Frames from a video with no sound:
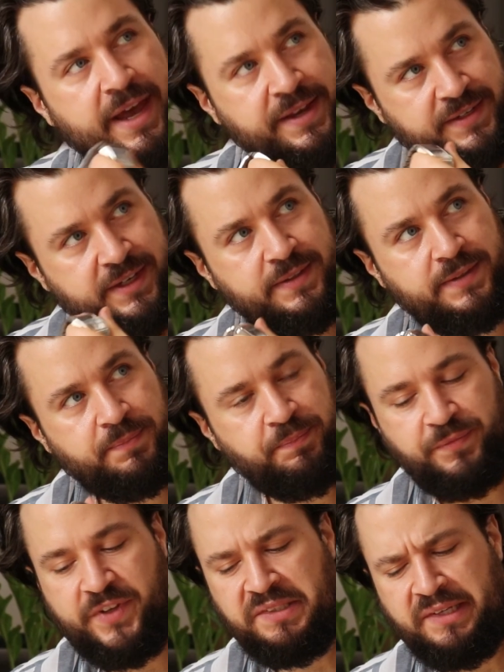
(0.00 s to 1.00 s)
As is,
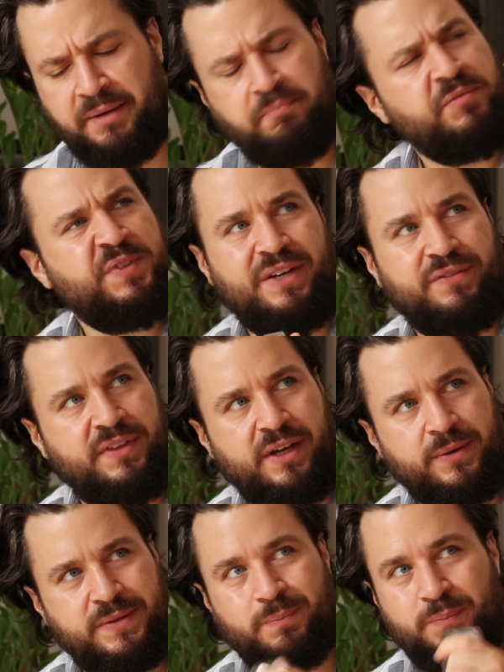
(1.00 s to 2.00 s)
that's like
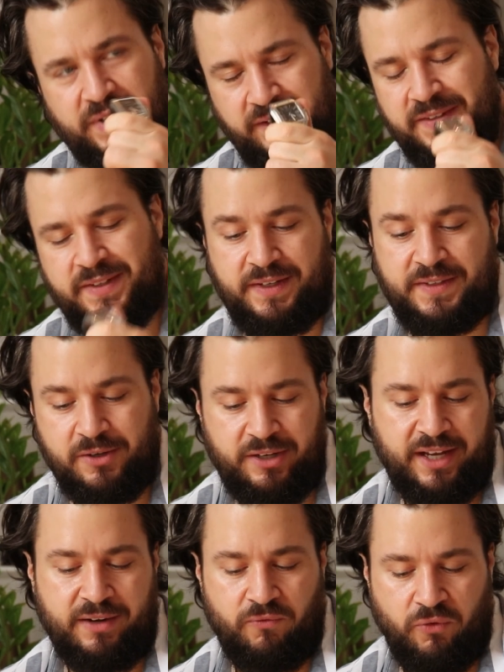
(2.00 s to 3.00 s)
7,000. But listen, it's
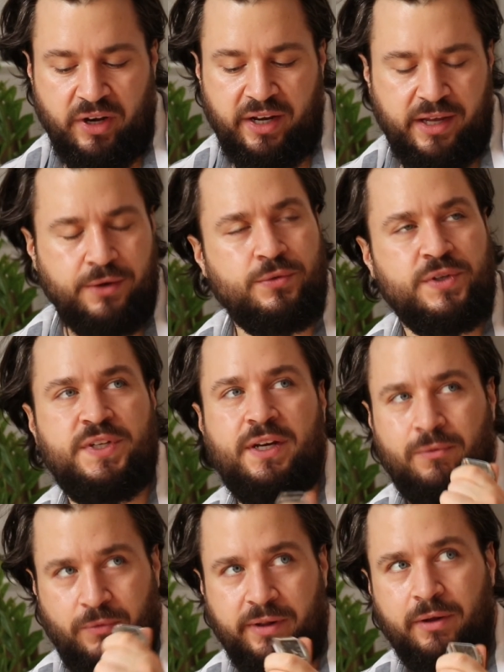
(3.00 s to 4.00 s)
going to get really
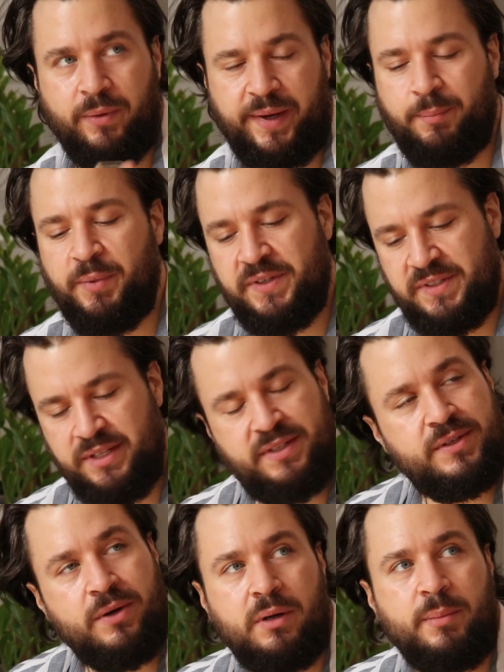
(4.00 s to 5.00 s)
interesting real quick because this
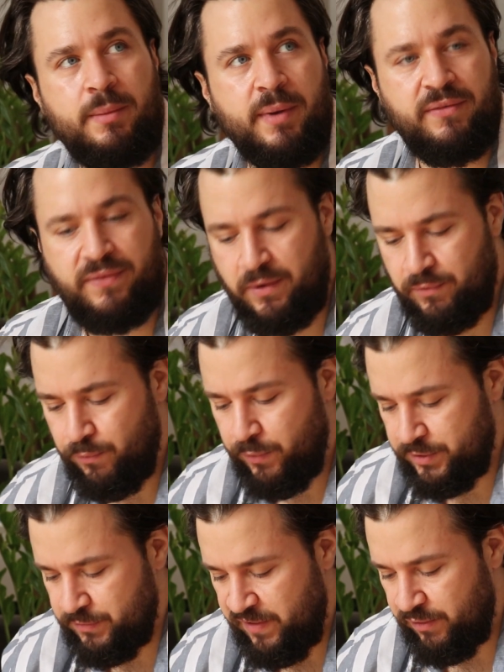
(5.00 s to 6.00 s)
is going to be my favorite
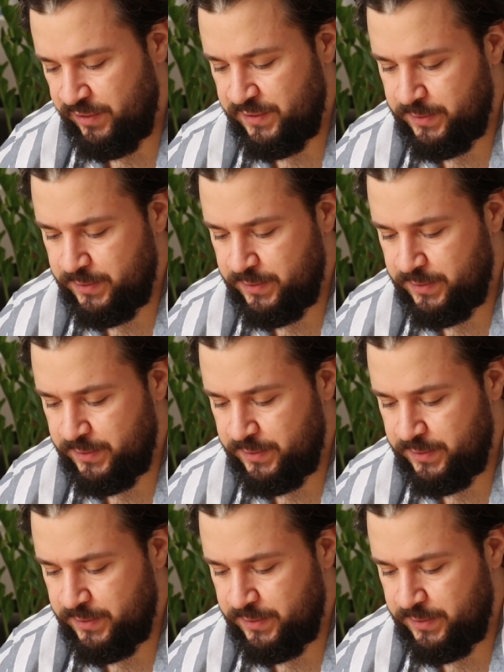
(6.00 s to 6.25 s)
watch very